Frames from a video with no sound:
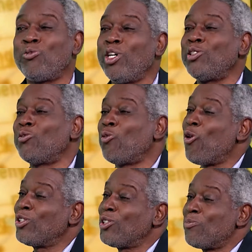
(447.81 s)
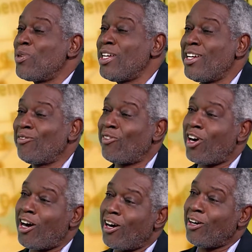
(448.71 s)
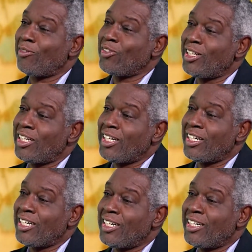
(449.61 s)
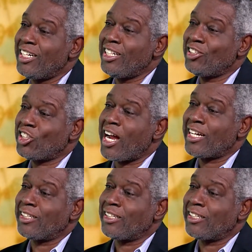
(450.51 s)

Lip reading: wouldn't want to be involved in China?